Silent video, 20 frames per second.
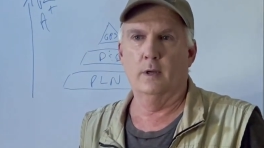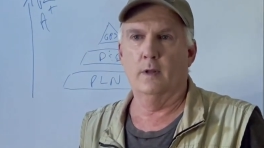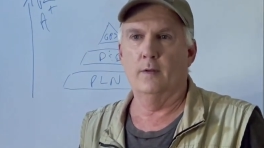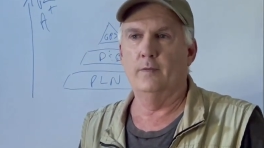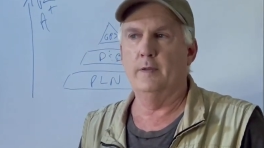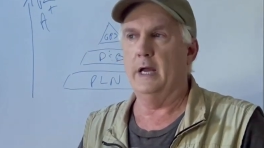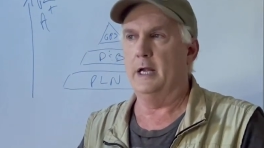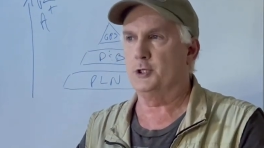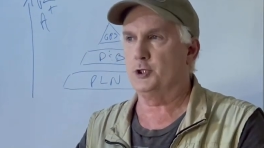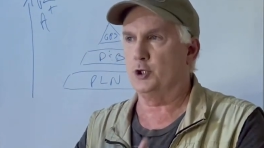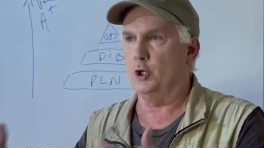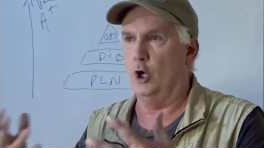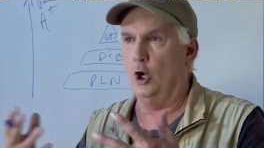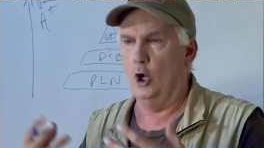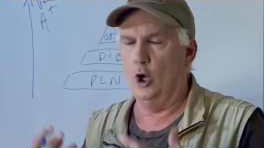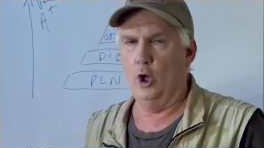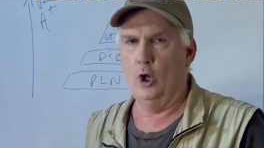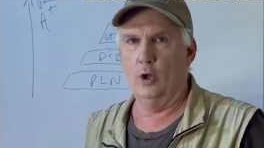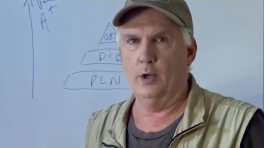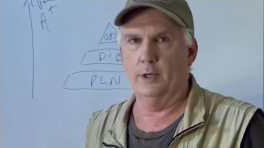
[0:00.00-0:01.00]
That's
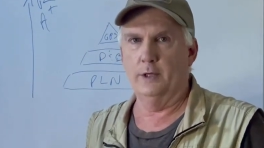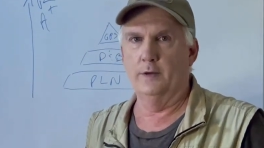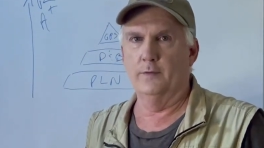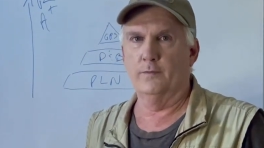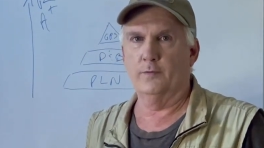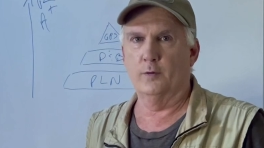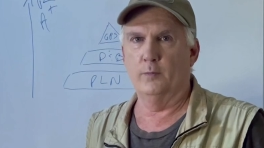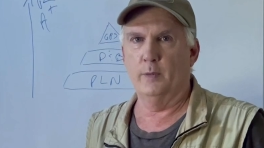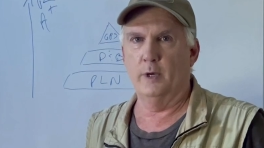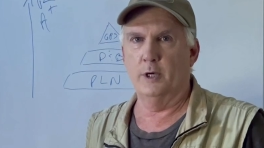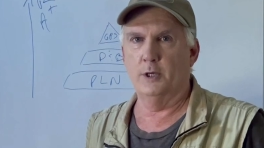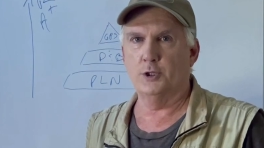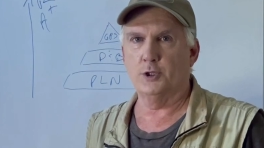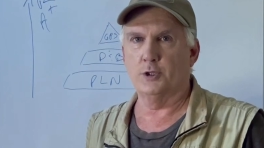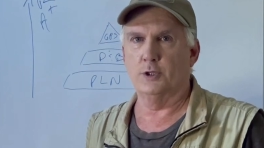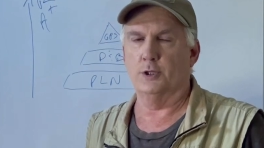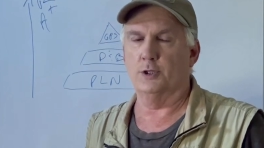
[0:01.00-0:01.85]
all information.